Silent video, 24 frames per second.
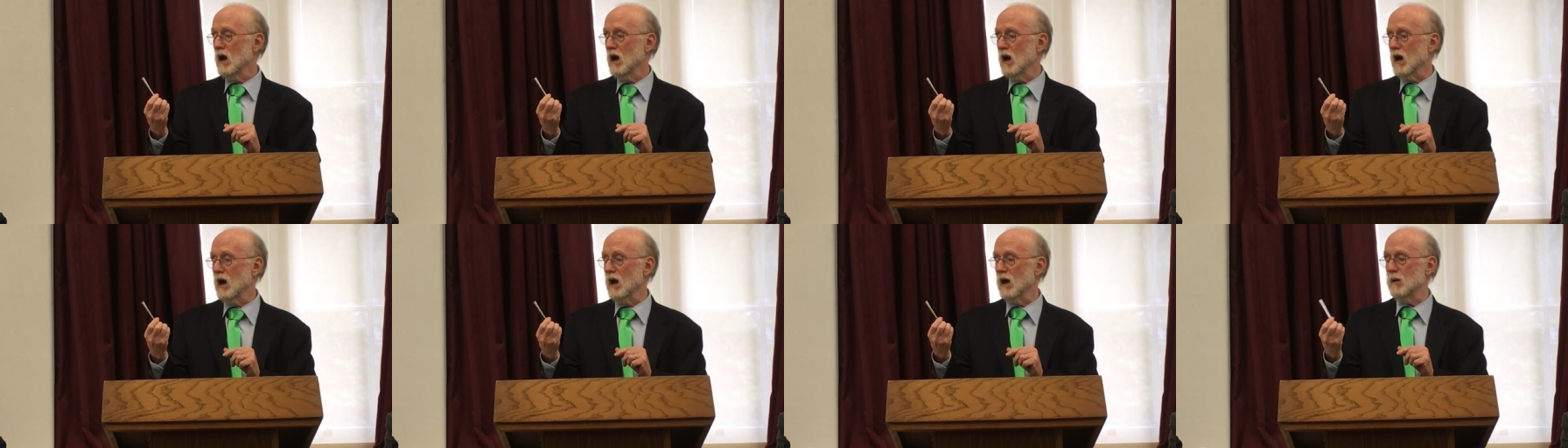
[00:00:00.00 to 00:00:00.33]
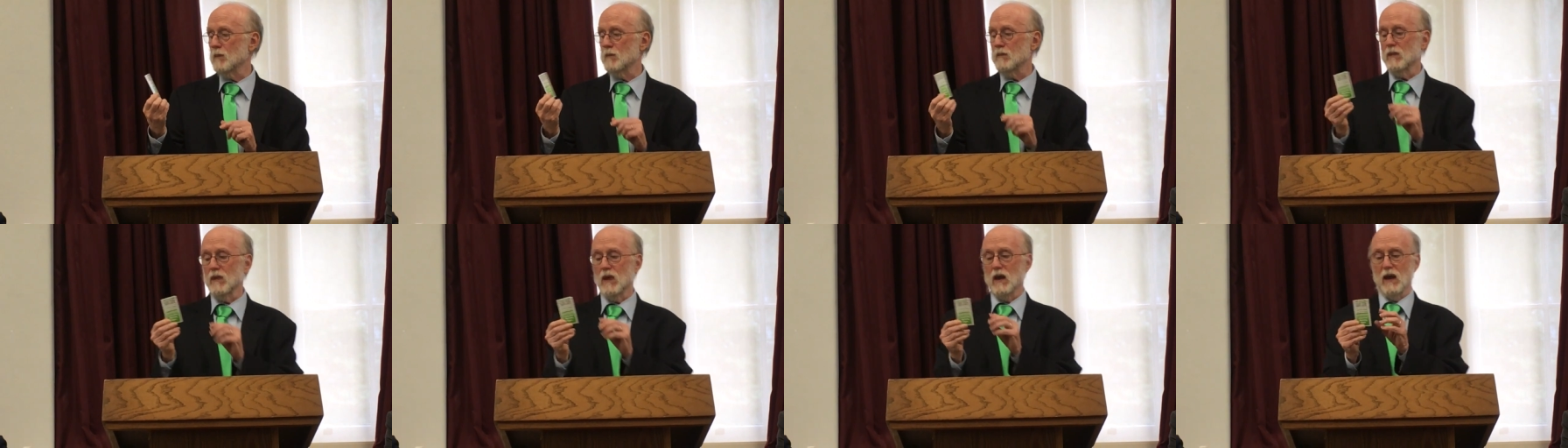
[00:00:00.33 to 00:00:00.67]

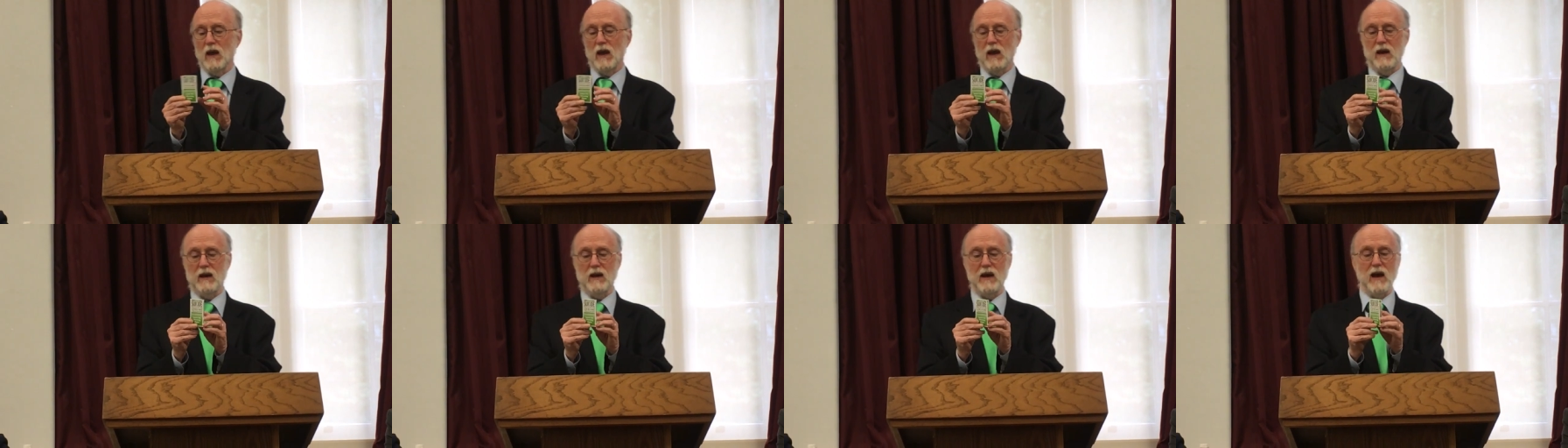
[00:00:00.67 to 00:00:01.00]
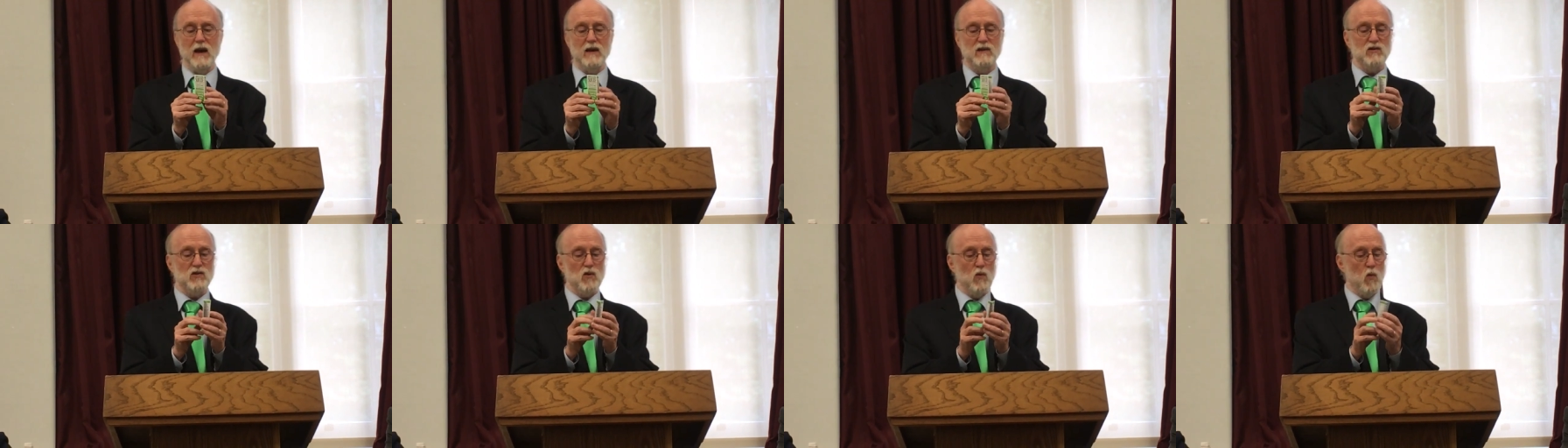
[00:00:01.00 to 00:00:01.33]
um, and
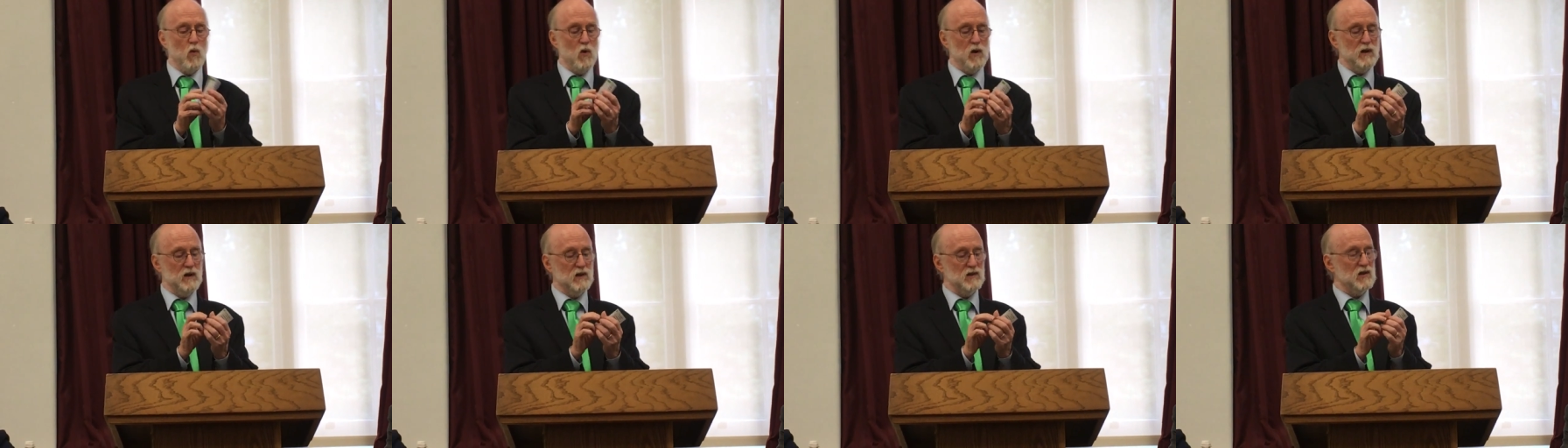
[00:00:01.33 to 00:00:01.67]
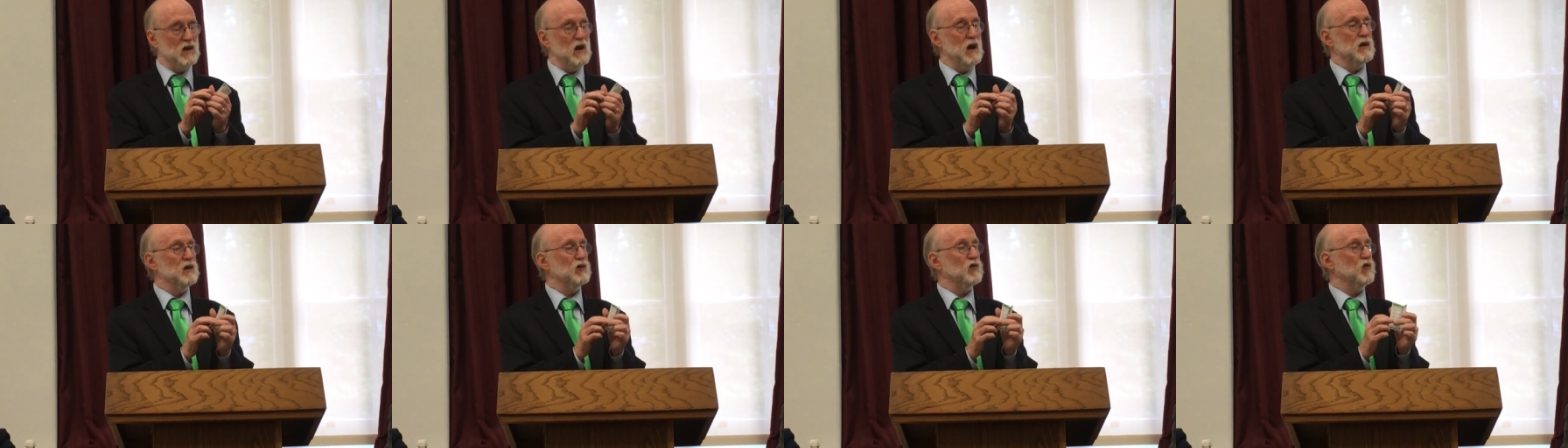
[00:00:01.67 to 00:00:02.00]
has the warning
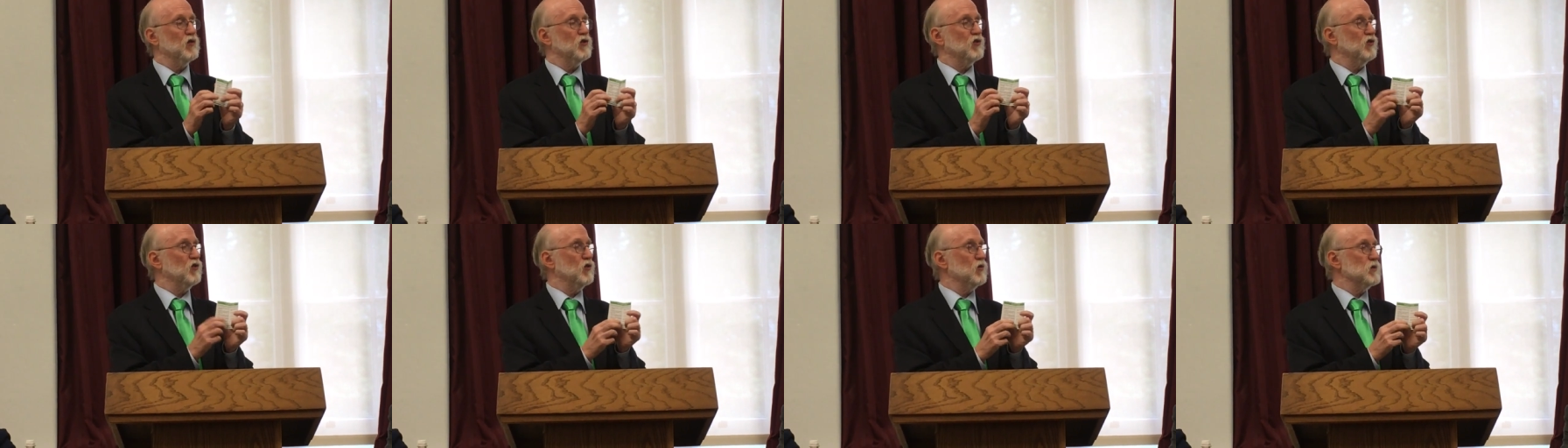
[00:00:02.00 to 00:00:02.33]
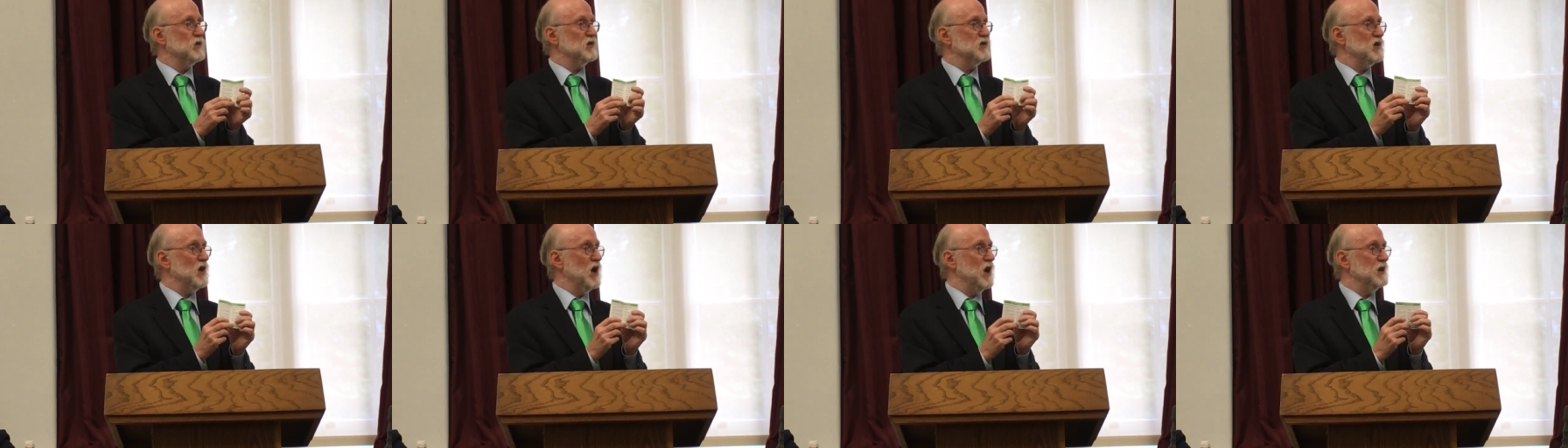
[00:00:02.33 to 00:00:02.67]
signs for
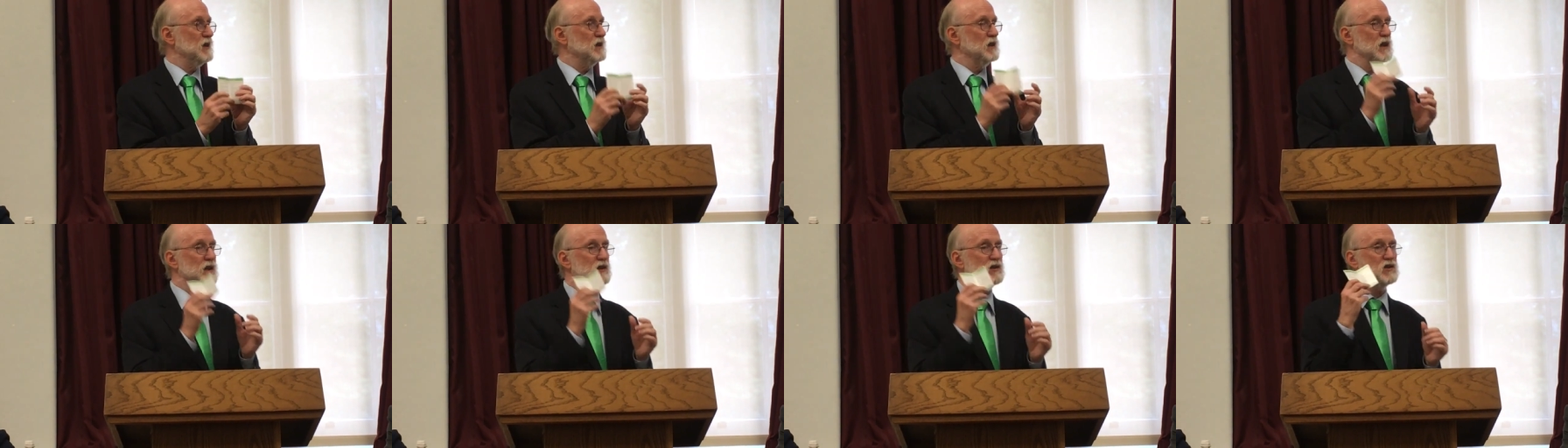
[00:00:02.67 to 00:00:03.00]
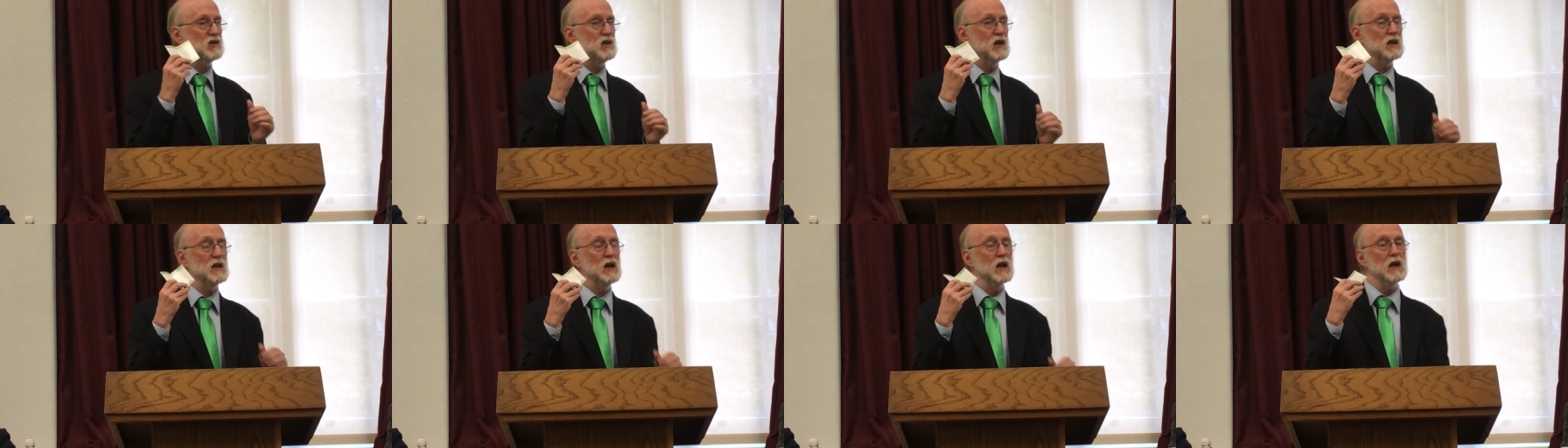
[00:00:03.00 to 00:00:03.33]
suicide
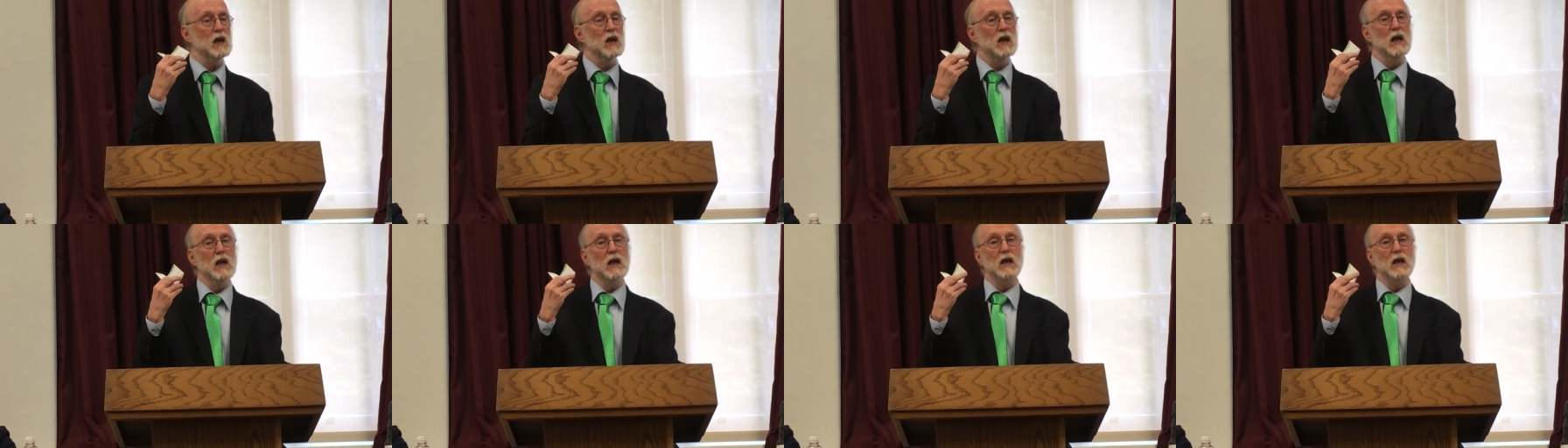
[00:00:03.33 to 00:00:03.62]
listed.